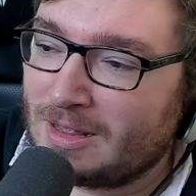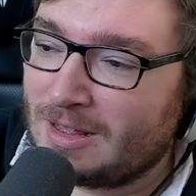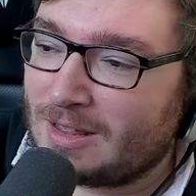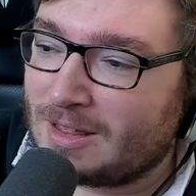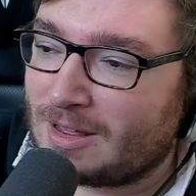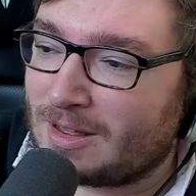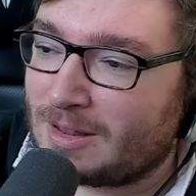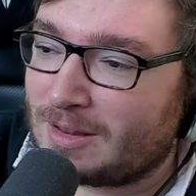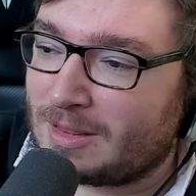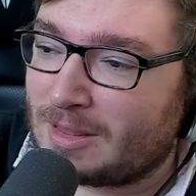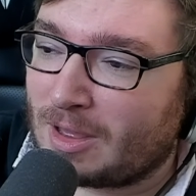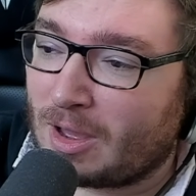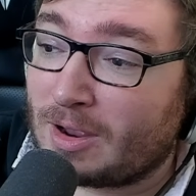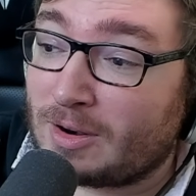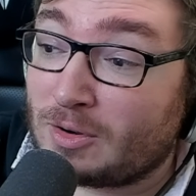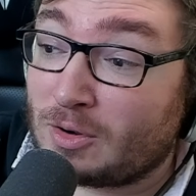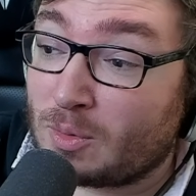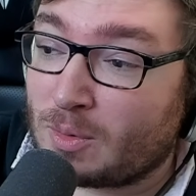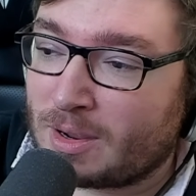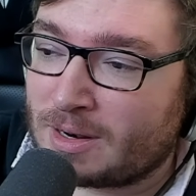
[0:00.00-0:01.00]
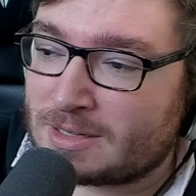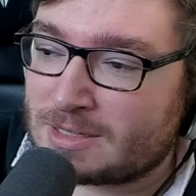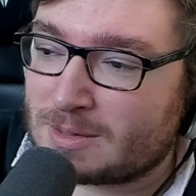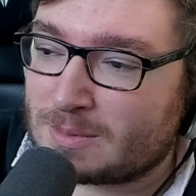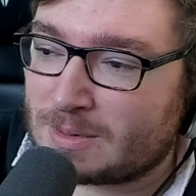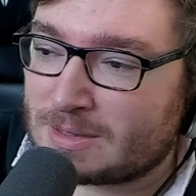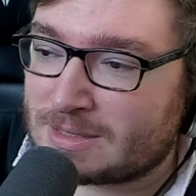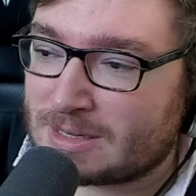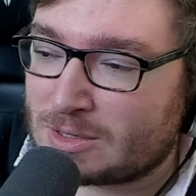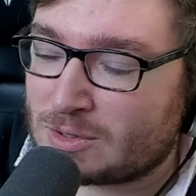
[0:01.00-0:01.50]
The new item
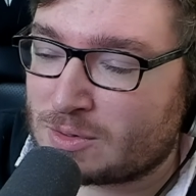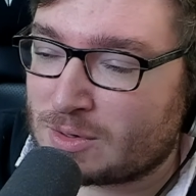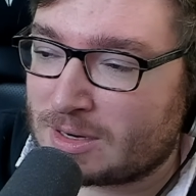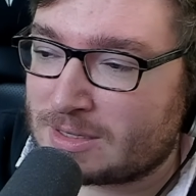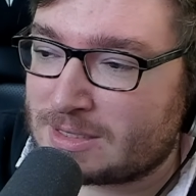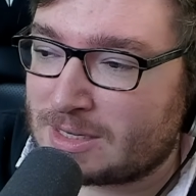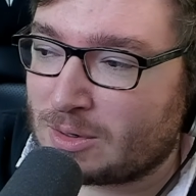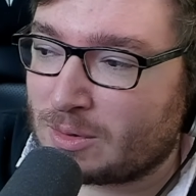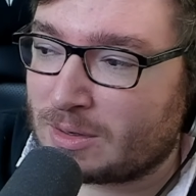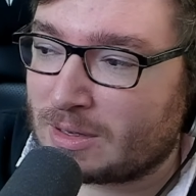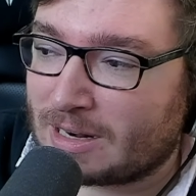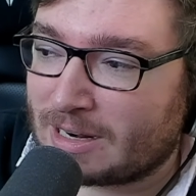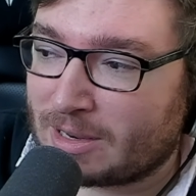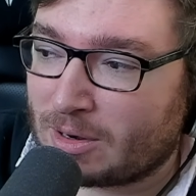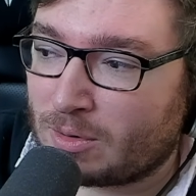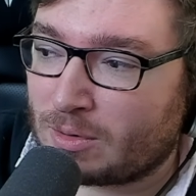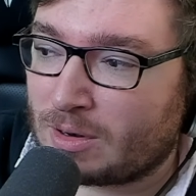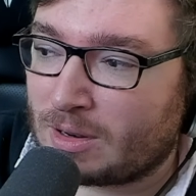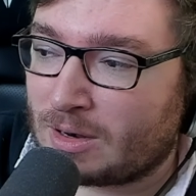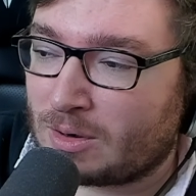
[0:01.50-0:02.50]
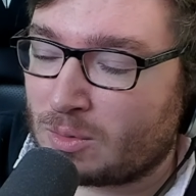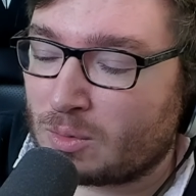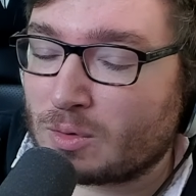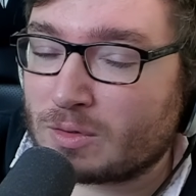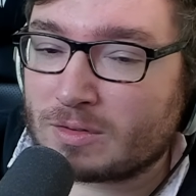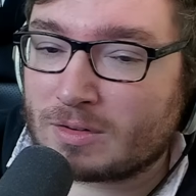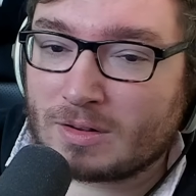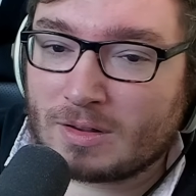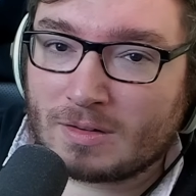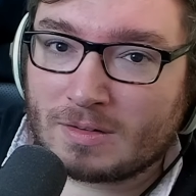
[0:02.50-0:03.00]
is interesting on the Leona and
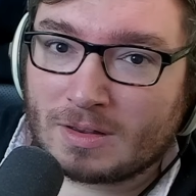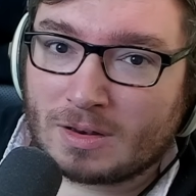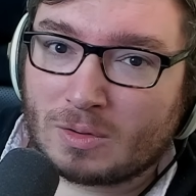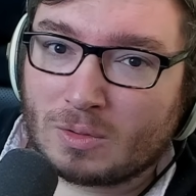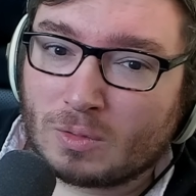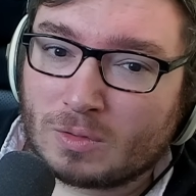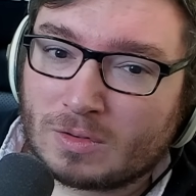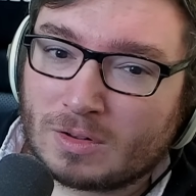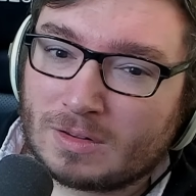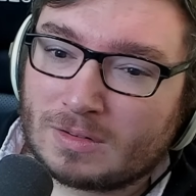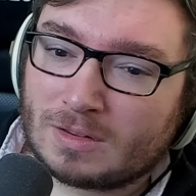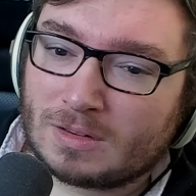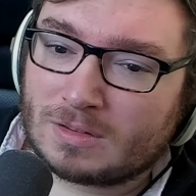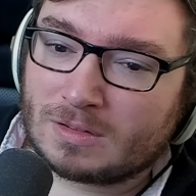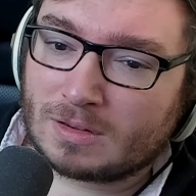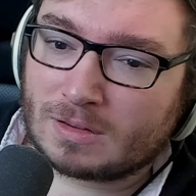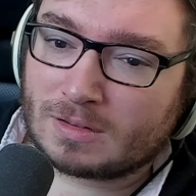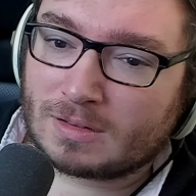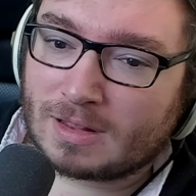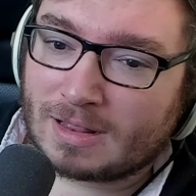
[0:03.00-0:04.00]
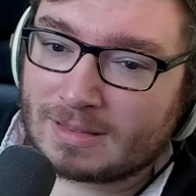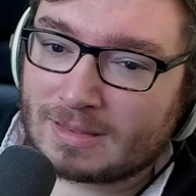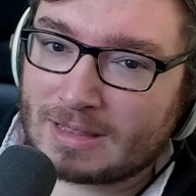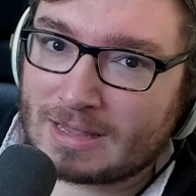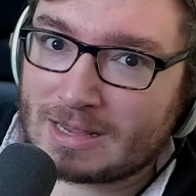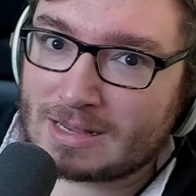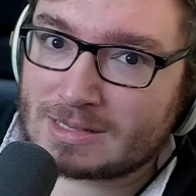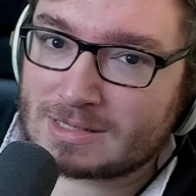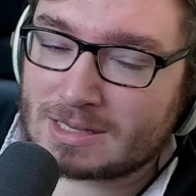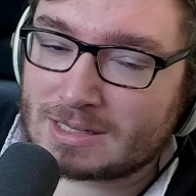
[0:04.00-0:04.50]
Nautilus is just like the
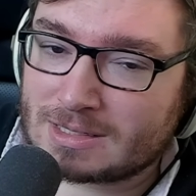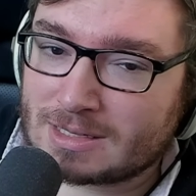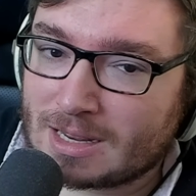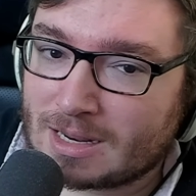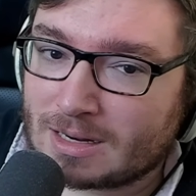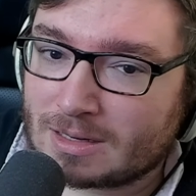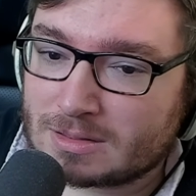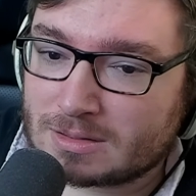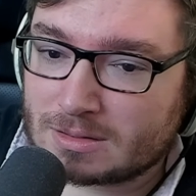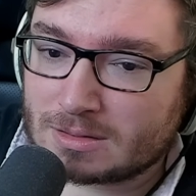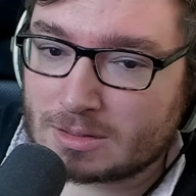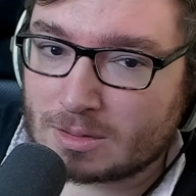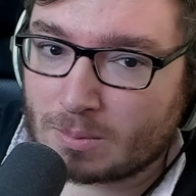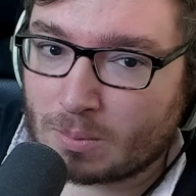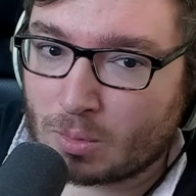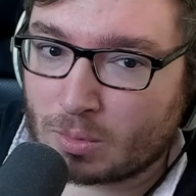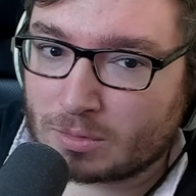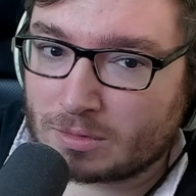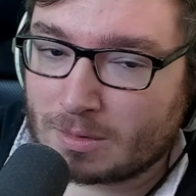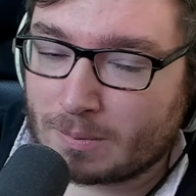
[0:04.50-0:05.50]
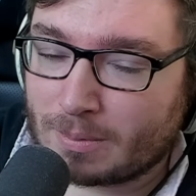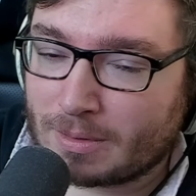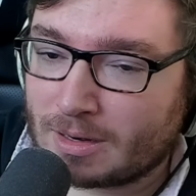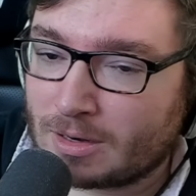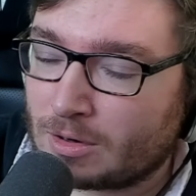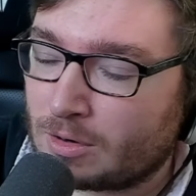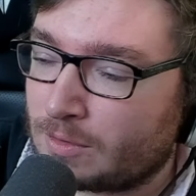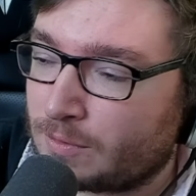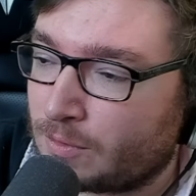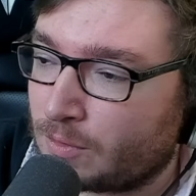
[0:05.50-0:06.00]
easiest tank support to play
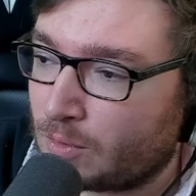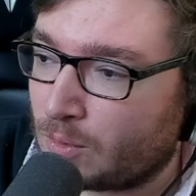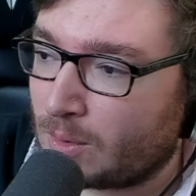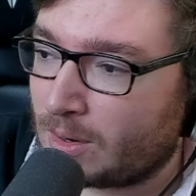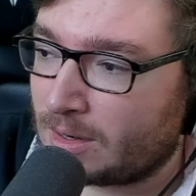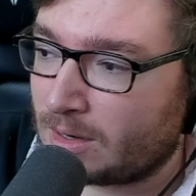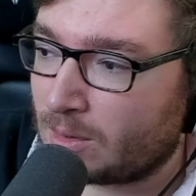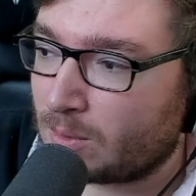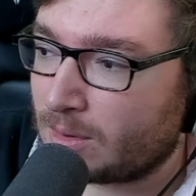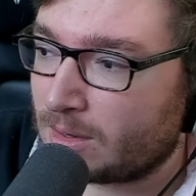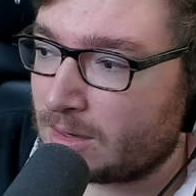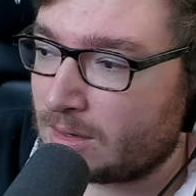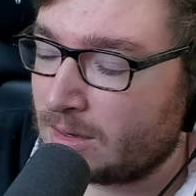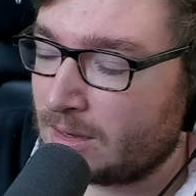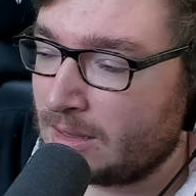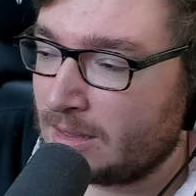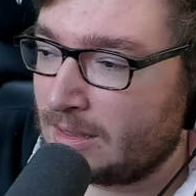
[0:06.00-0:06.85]
overall anyway.